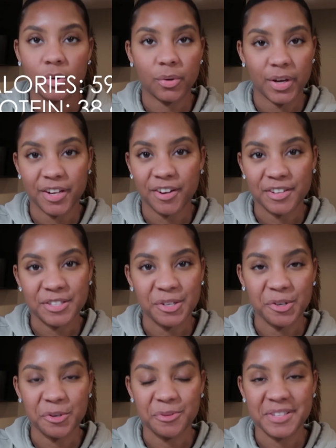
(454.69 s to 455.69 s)
Okay y'all,
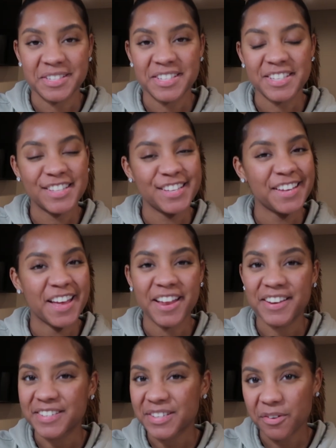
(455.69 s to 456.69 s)
so this is the
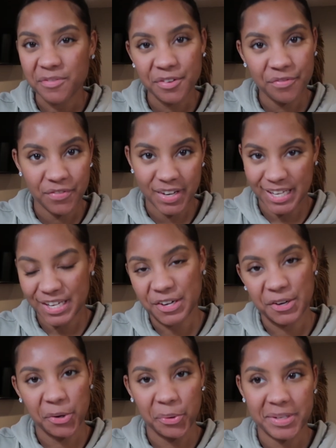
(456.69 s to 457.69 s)
end of the
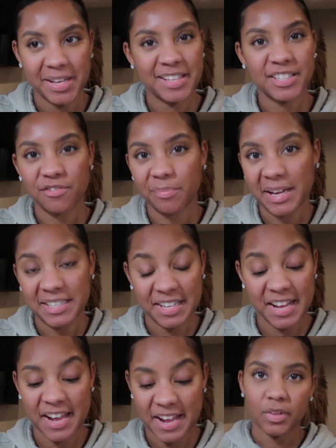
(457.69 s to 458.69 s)
video, the end of my
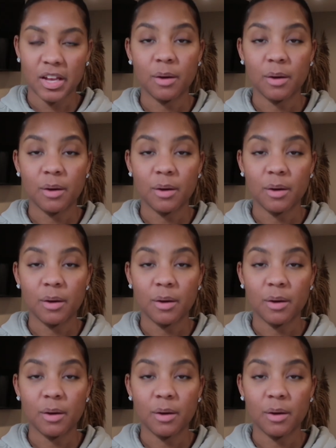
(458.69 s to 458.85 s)
day.